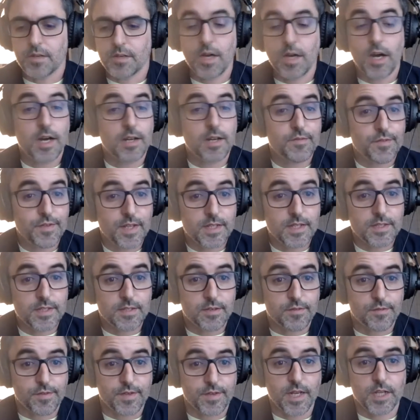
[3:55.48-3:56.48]

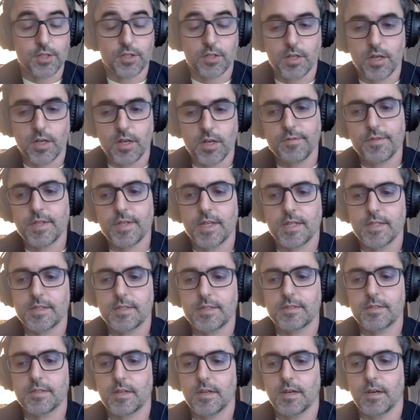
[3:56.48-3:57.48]
confidence, their financial
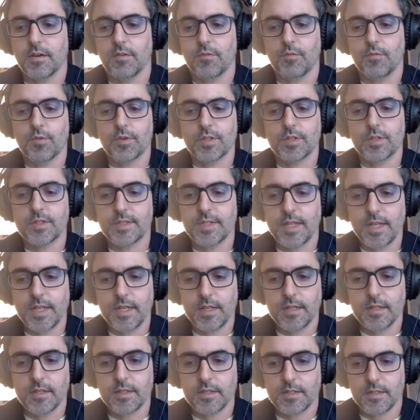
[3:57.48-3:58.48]
confidence, we're
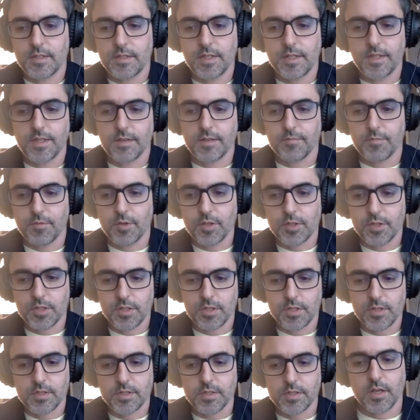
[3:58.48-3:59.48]
seeing the
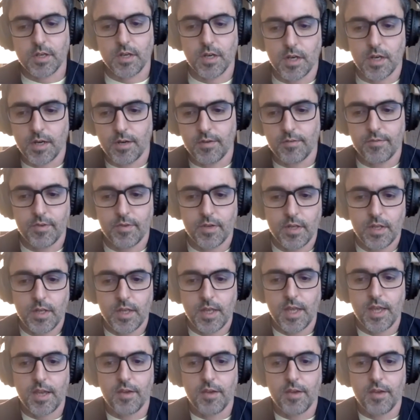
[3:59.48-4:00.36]
emergence of a